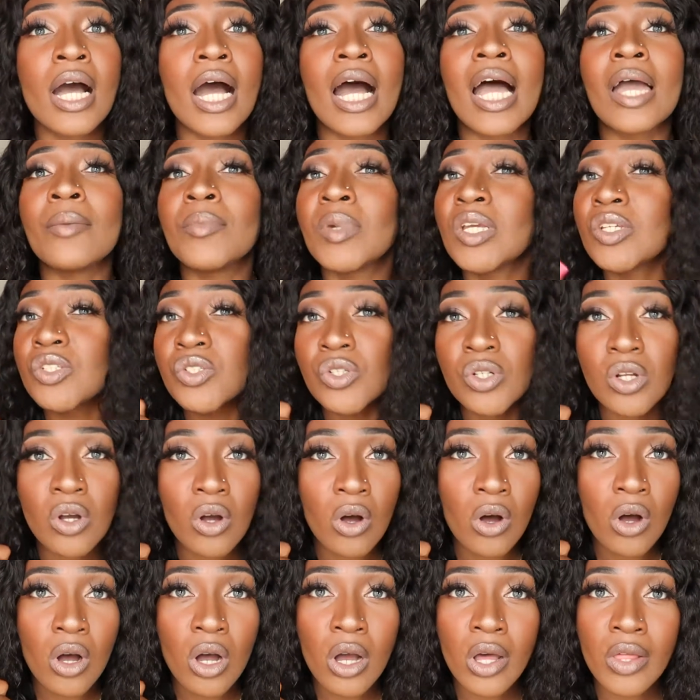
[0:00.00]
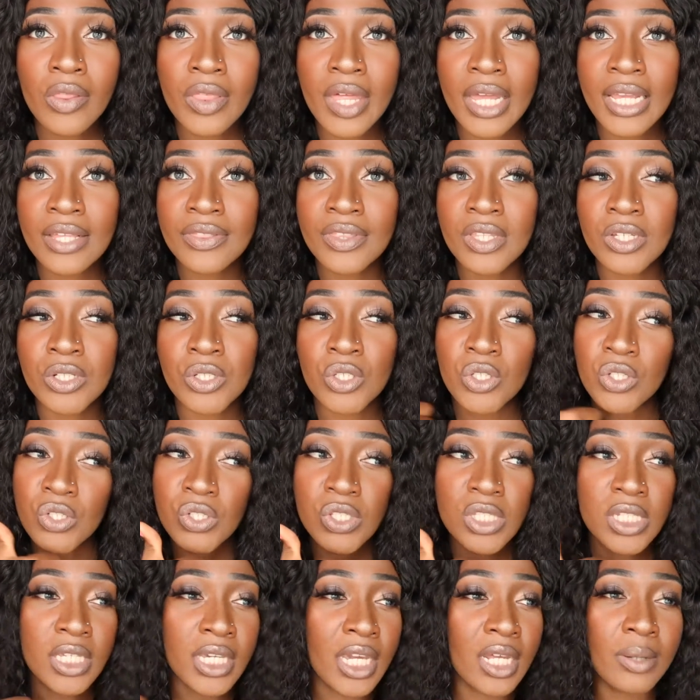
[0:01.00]
I made sure to call like the
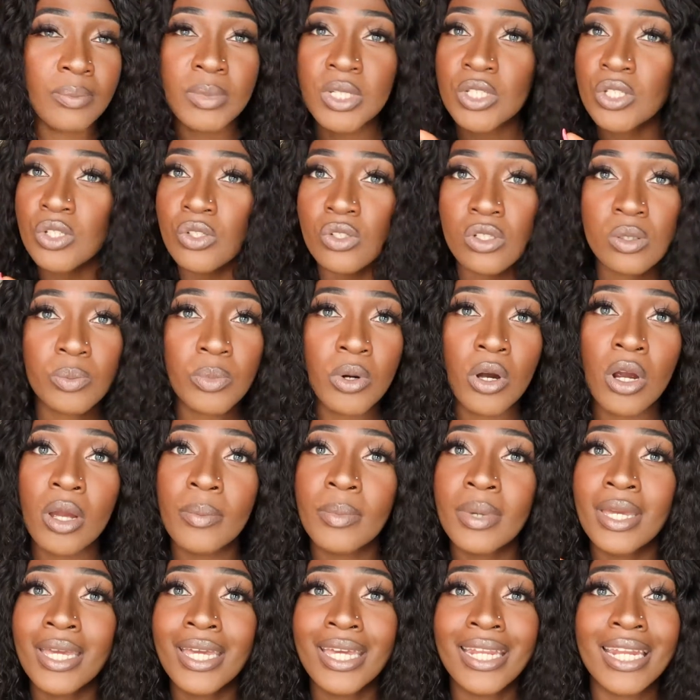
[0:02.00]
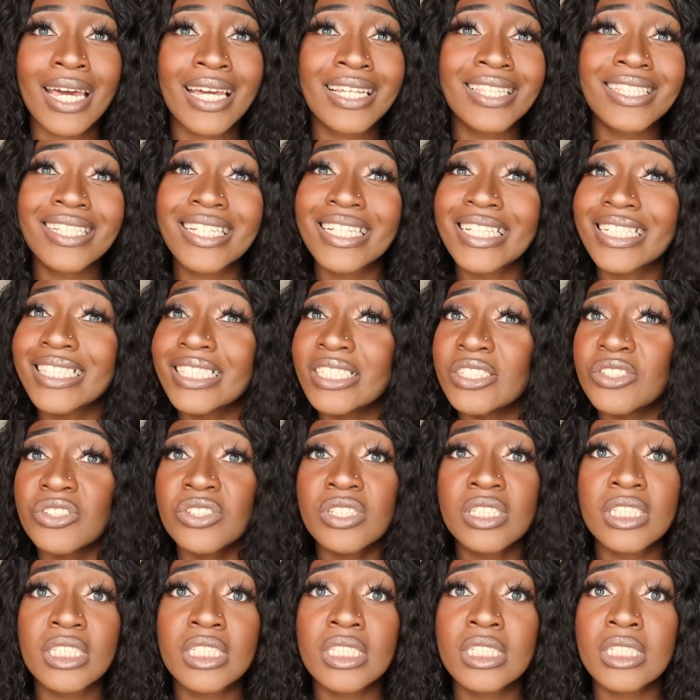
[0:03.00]
nursing admissions department, and I like
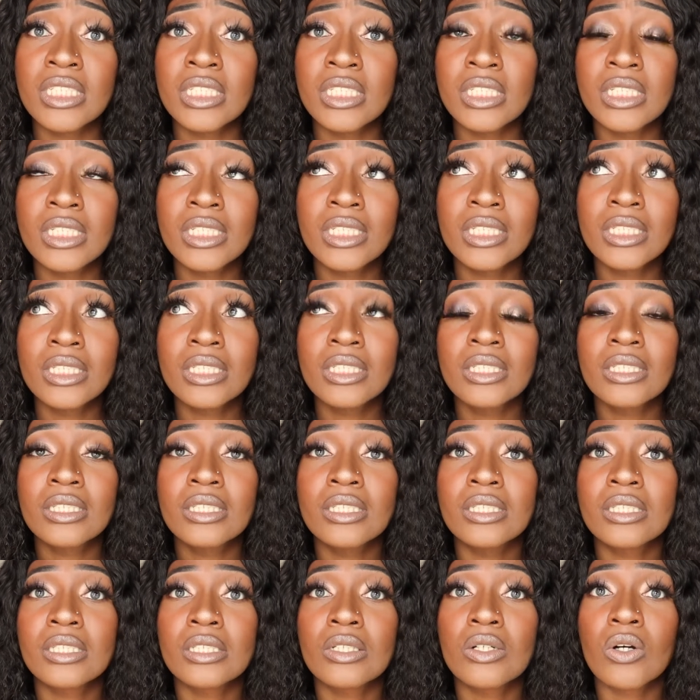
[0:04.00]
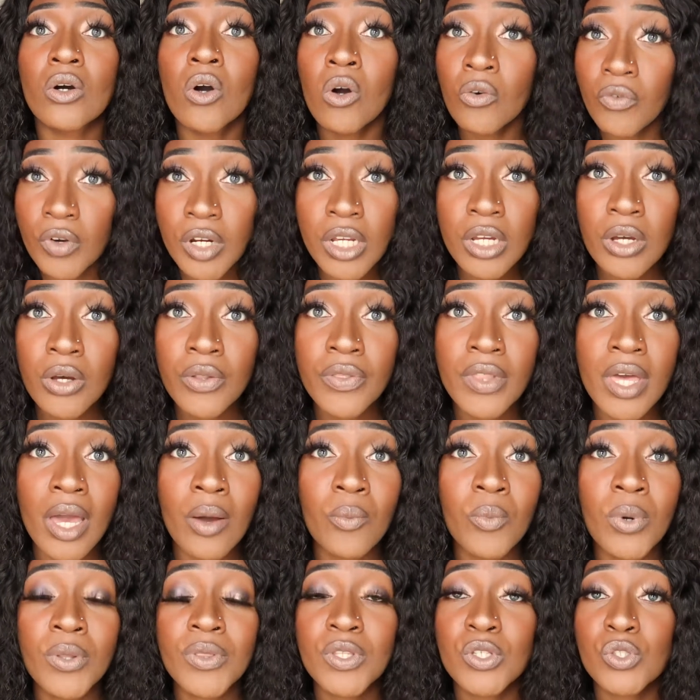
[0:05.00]
literally overkilled
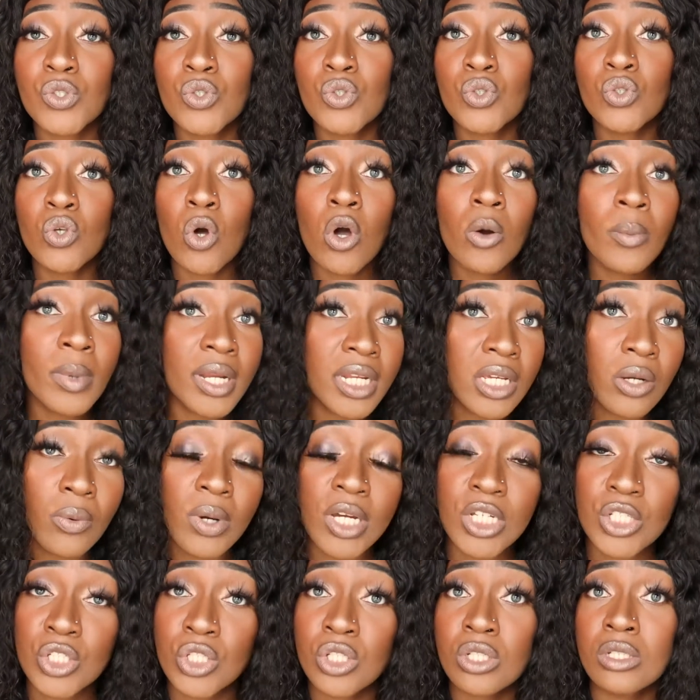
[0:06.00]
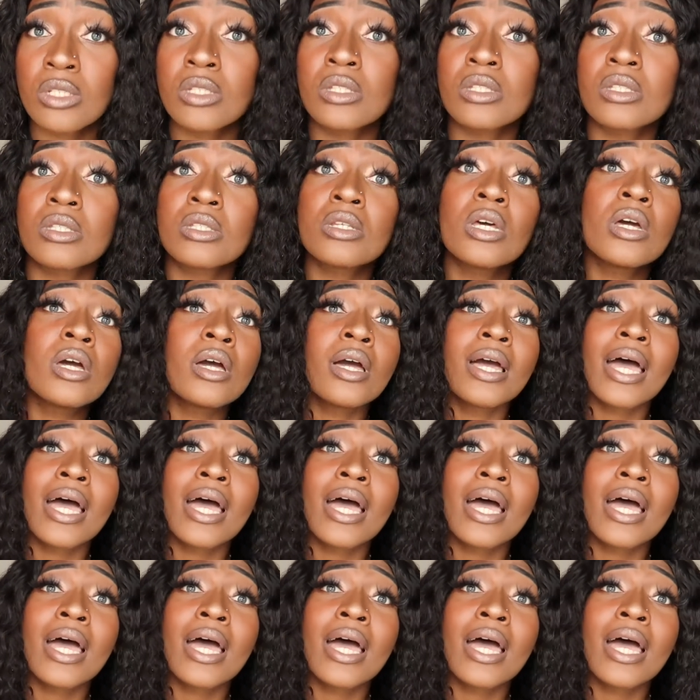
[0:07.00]
them with so many questions.